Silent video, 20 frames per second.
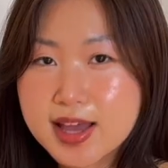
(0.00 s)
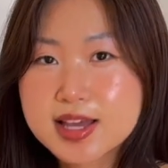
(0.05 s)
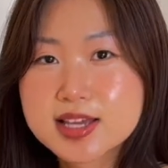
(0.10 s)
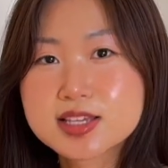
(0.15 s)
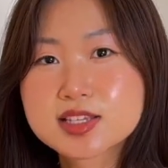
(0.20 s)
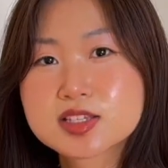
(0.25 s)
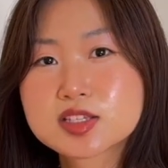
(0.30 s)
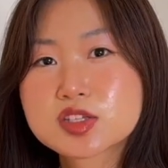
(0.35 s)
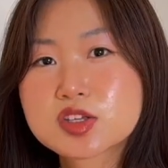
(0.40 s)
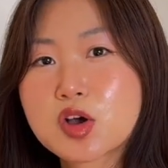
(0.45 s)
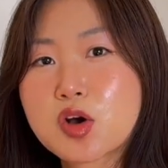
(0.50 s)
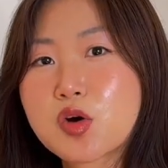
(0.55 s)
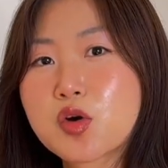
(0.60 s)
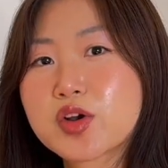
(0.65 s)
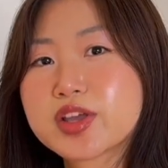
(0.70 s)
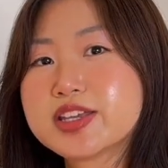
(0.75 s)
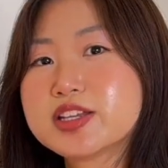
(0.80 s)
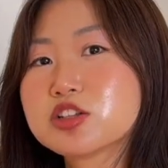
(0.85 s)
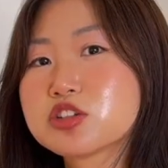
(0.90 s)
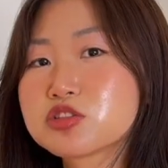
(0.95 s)
So
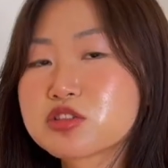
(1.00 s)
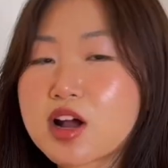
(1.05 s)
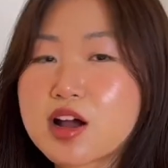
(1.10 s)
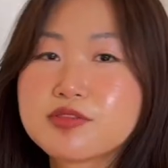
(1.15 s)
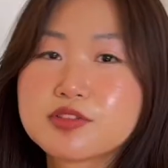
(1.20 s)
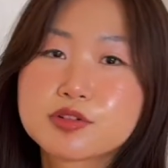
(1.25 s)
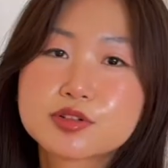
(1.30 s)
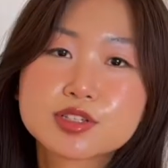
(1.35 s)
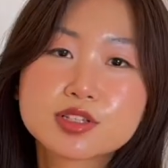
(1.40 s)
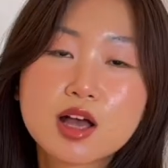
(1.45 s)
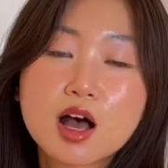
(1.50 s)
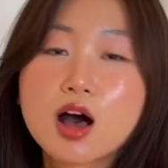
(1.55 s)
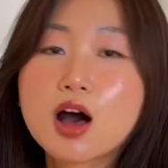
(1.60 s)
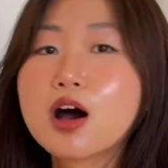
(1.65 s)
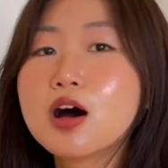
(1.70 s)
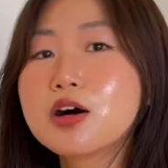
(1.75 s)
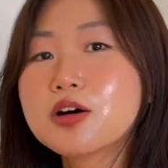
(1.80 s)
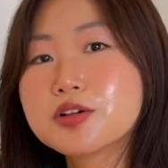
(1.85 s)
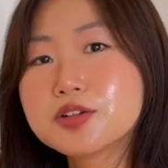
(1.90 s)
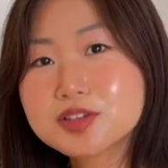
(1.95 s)
he travels
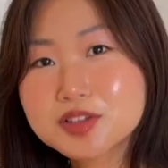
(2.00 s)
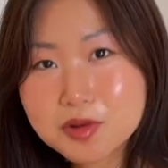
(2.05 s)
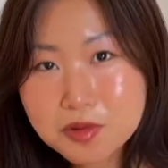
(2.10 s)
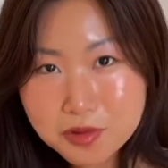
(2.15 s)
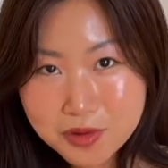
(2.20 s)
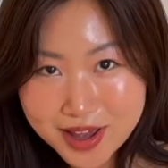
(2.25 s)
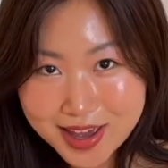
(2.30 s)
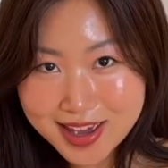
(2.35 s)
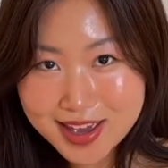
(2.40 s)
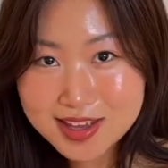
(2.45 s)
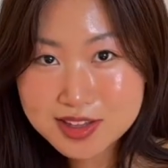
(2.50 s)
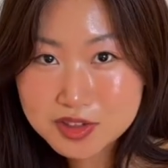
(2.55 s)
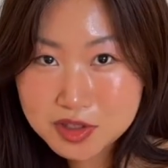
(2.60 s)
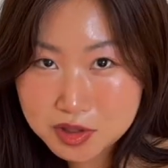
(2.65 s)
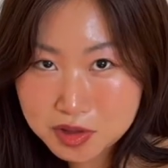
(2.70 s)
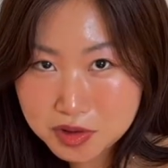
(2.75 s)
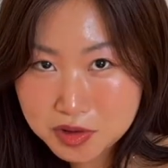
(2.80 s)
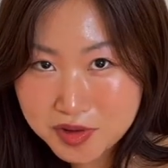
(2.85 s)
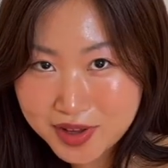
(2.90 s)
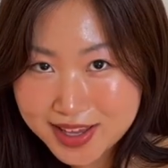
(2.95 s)
all the way
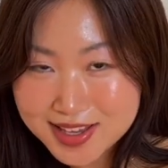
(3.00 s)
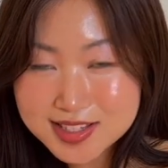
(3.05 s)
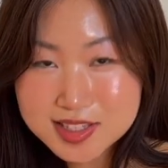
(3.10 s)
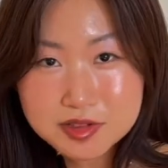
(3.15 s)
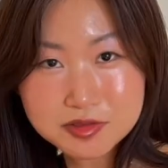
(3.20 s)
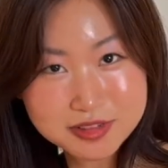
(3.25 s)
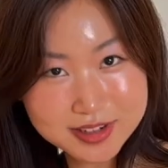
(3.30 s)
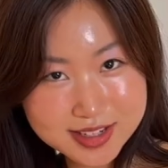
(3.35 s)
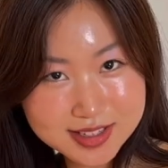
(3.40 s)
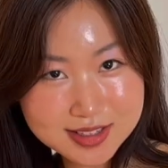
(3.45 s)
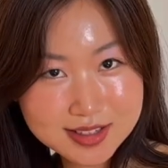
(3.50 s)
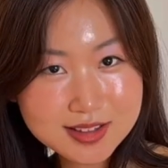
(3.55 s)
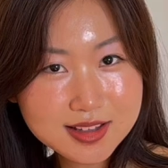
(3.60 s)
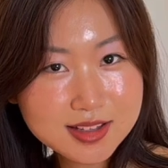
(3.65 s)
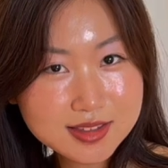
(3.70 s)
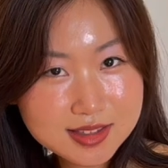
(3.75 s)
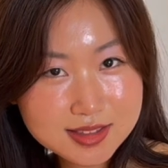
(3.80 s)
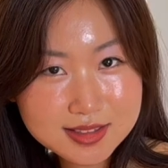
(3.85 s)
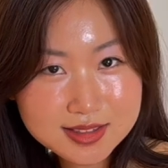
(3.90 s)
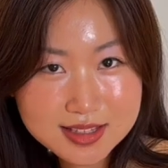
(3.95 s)
to his recently
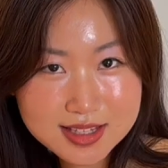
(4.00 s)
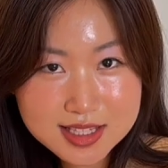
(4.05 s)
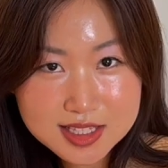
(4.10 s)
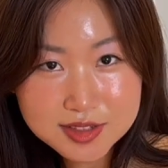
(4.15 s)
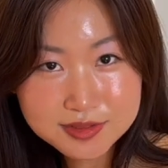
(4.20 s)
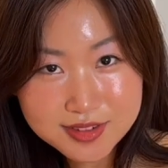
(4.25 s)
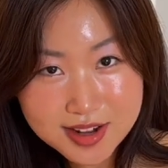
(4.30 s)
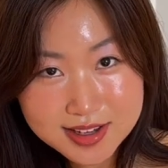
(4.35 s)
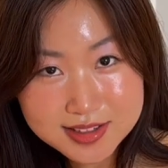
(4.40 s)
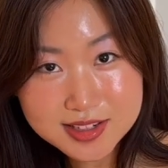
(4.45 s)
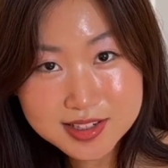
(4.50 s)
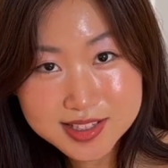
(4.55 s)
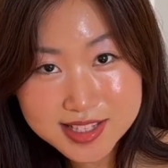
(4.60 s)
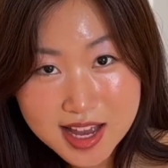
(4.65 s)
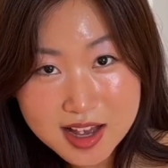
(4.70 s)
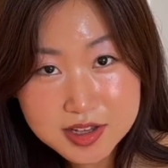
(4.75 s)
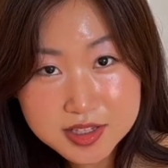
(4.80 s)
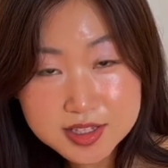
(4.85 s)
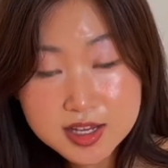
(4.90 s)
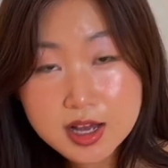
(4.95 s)
deceased father's
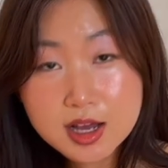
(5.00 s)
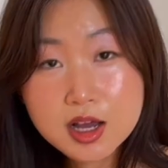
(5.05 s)
house